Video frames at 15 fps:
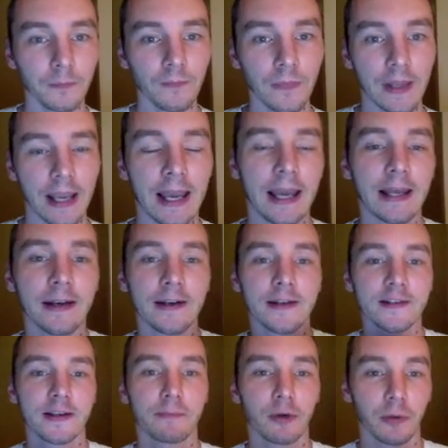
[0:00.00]
at
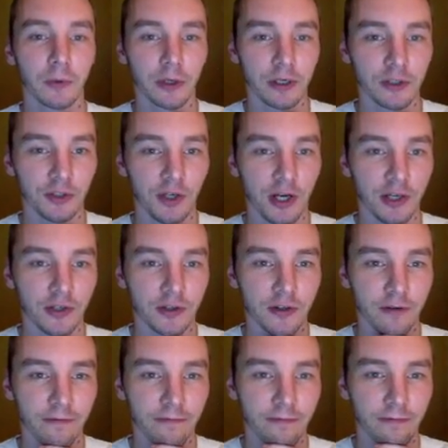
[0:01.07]
some point we're going to change the
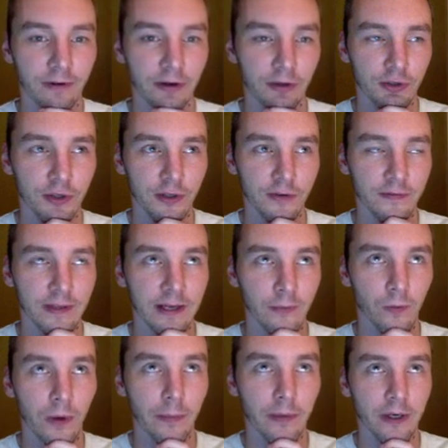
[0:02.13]
function of that
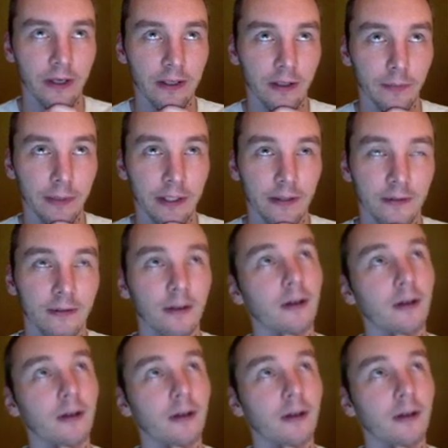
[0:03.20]
weapon a little bit. Are